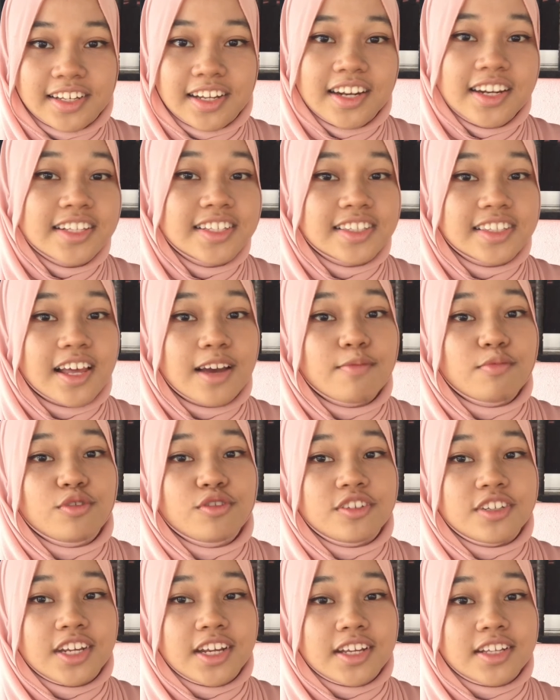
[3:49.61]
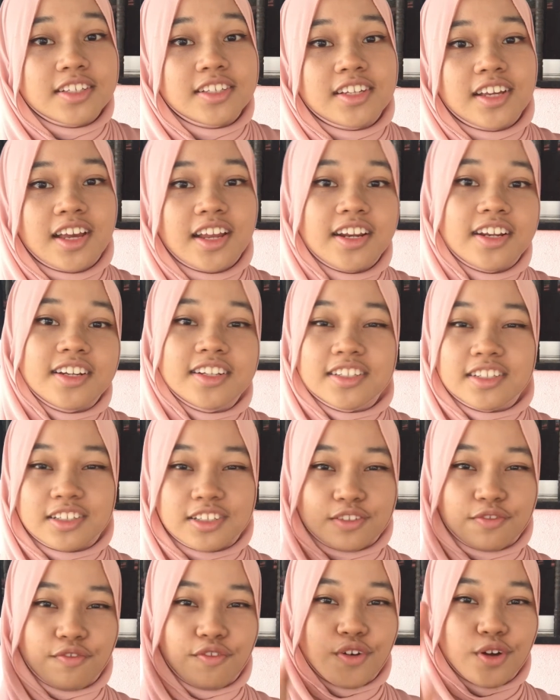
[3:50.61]
It's time to change, and it is
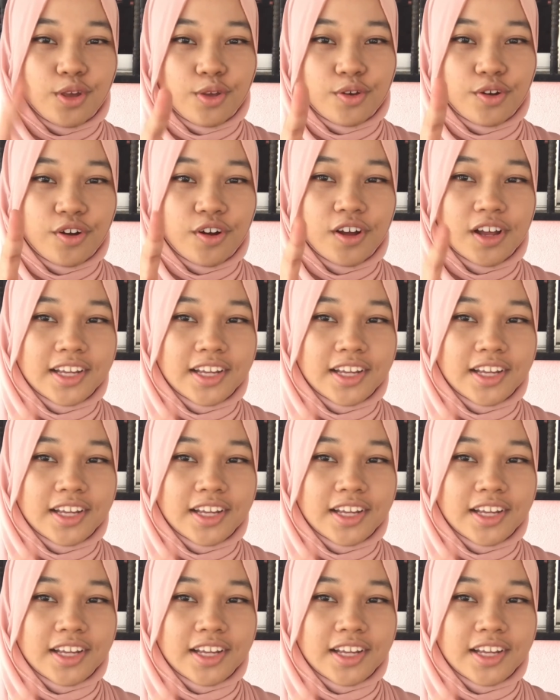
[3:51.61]
for you.